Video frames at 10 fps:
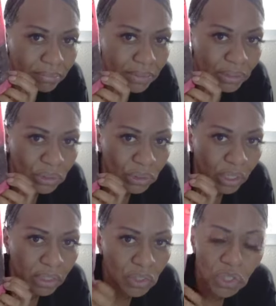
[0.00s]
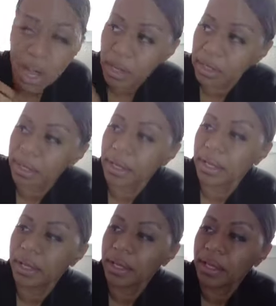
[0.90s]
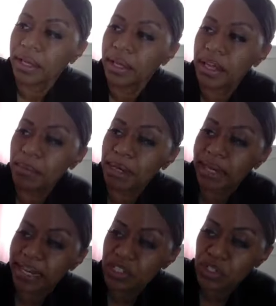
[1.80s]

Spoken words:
The dark chocolate Himalayan